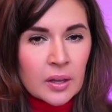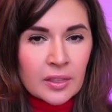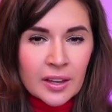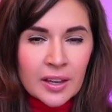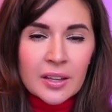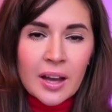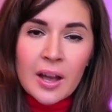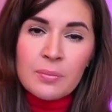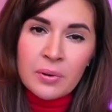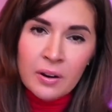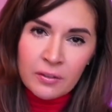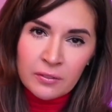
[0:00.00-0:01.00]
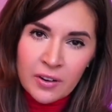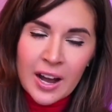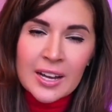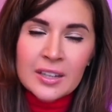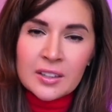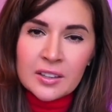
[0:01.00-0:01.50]
Then I
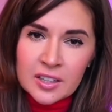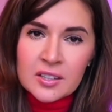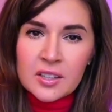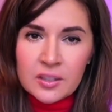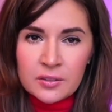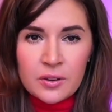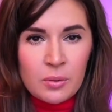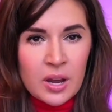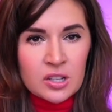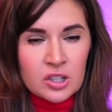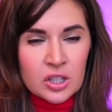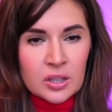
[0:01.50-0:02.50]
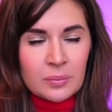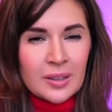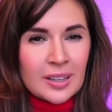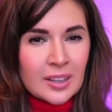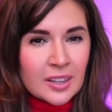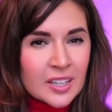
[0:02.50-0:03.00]
provide this information.
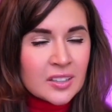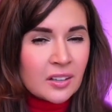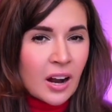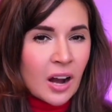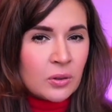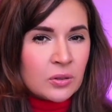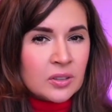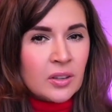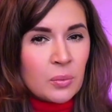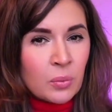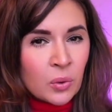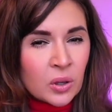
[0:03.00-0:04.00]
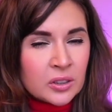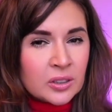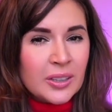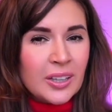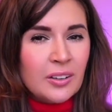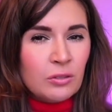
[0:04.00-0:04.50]
This grounds the
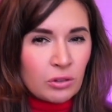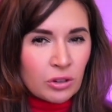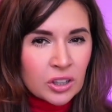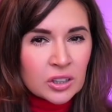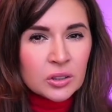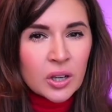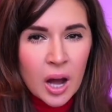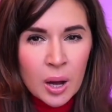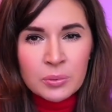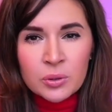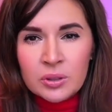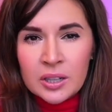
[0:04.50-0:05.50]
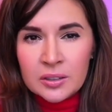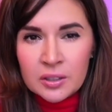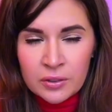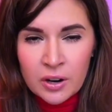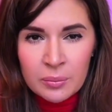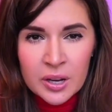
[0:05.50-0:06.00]
model in real up-to-date
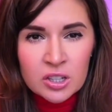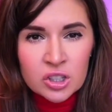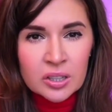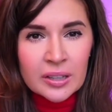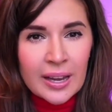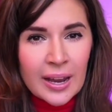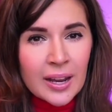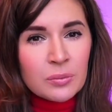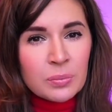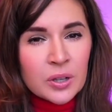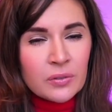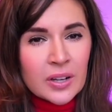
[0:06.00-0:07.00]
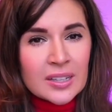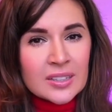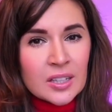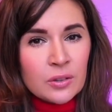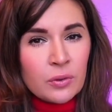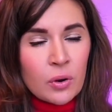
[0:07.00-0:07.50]
information and prevents
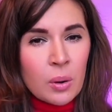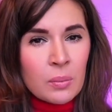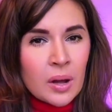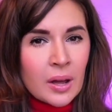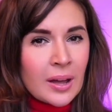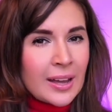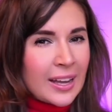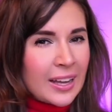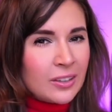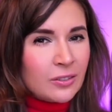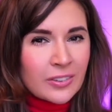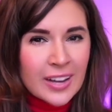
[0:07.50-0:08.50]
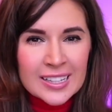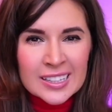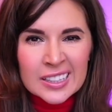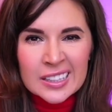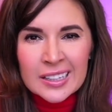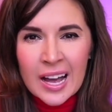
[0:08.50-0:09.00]
it from
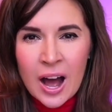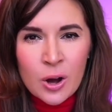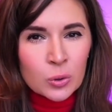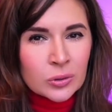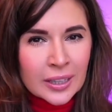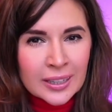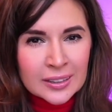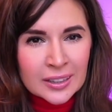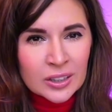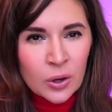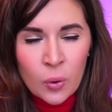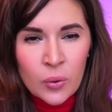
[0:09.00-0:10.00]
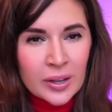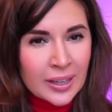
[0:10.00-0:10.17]
inventing outdated or